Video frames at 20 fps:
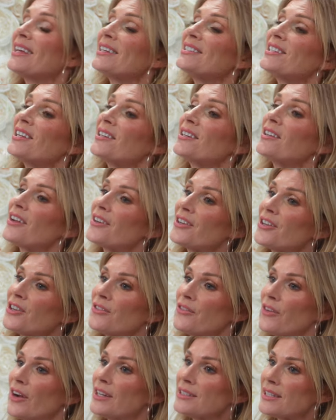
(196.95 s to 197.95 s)
because did a lot of
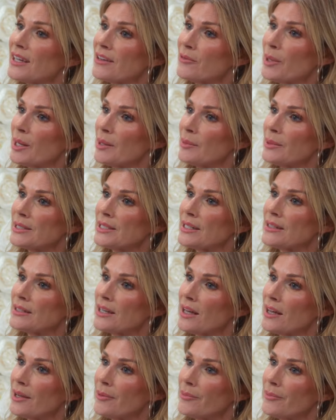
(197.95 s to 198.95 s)
your friends have babies at the
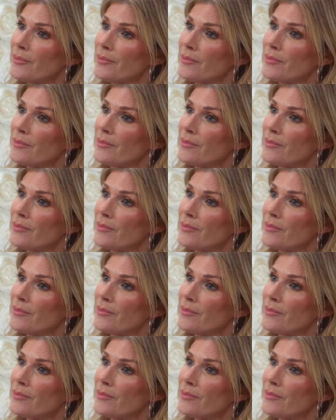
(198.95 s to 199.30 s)
time?